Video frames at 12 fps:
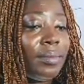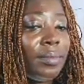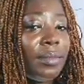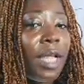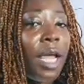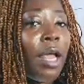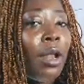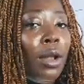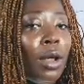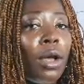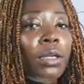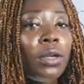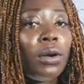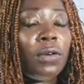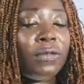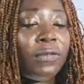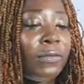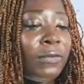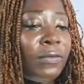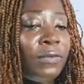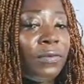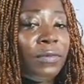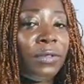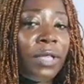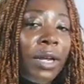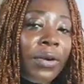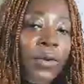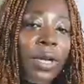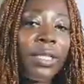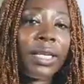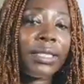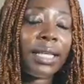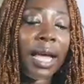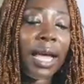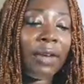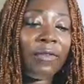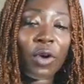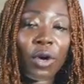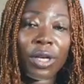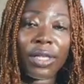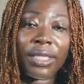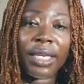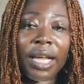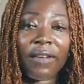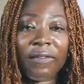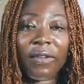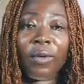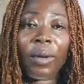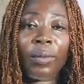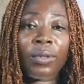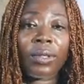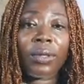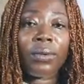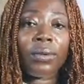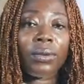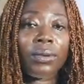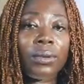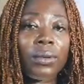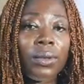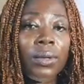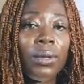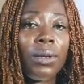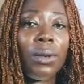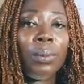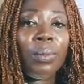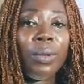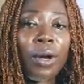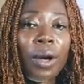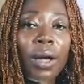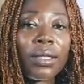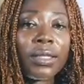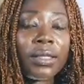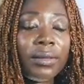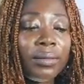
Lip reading: A lot of the creators I have audited have valuable skills because